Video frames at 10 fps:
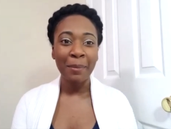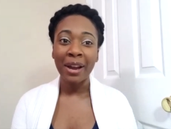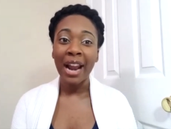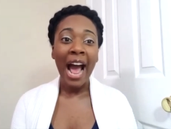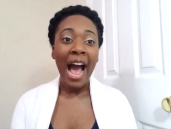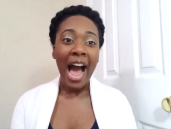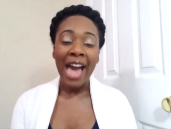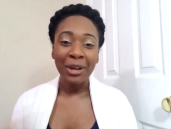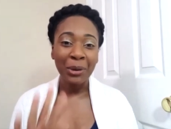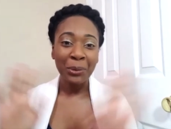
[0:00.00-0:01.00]
But I
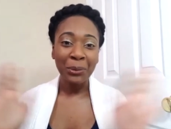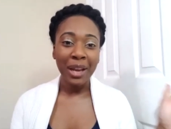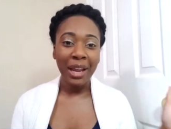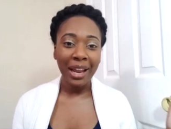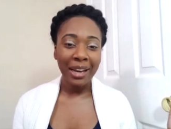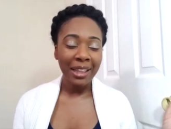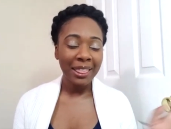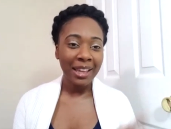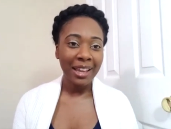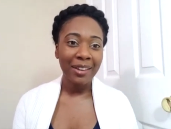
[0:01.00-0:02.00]
don't own
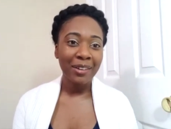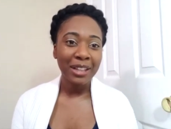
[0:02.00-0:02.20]
anything.